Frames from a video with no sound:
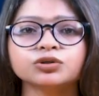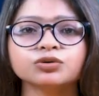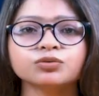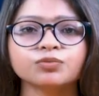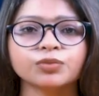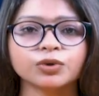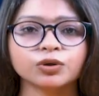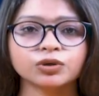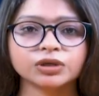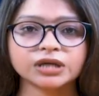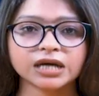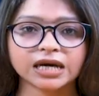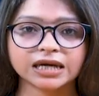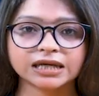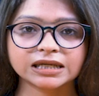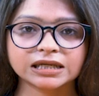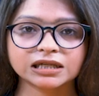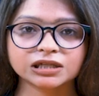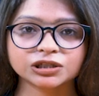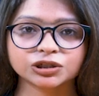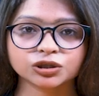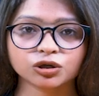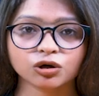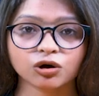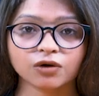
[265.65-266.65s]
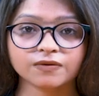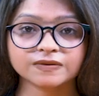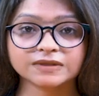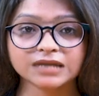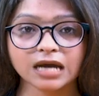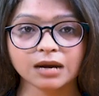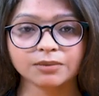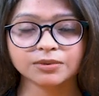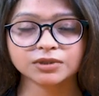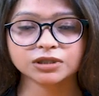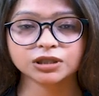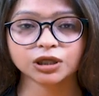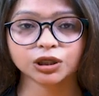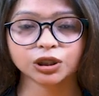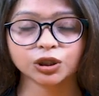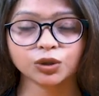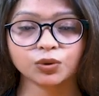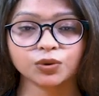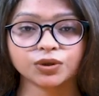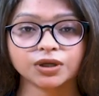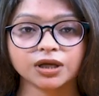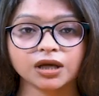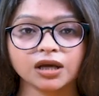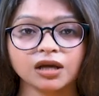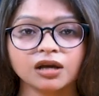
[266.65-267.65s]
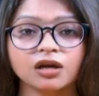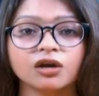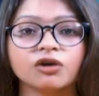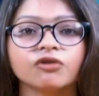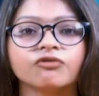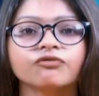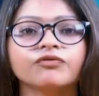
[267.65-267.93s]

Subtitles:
to build a culture of cybersecurity